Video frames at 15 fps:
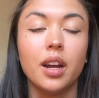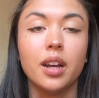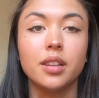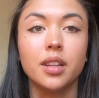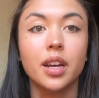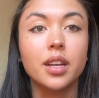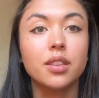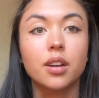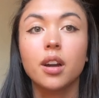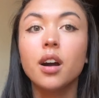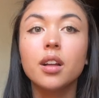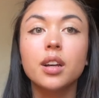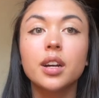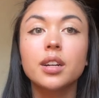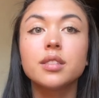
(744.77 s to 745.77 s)
and like the
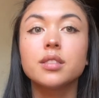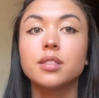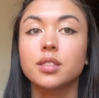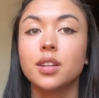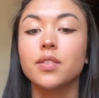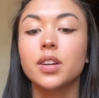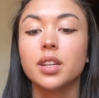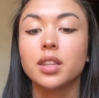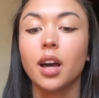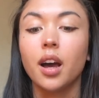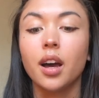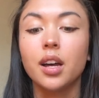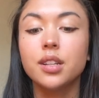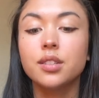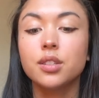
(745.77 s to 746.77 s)
colors and stuff like that